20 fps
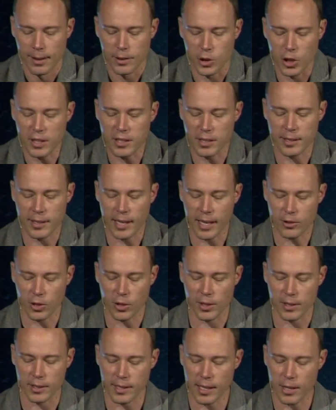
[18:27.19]
Jesus
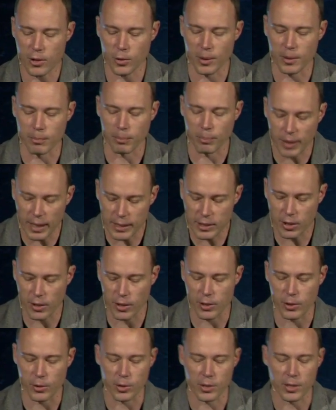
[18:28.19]
answered and said to him, blessed
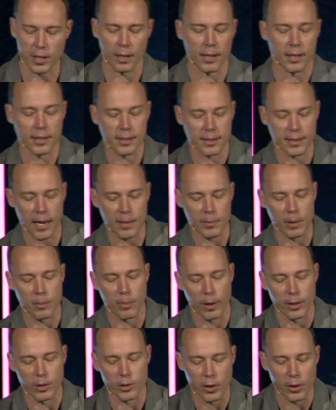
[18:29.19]
are you, Simon
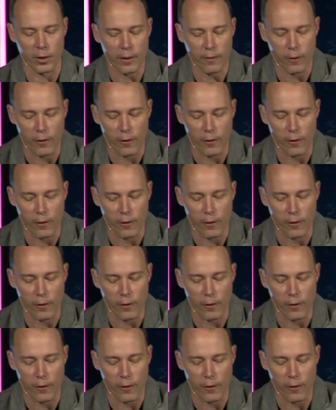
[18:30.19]
Barjona,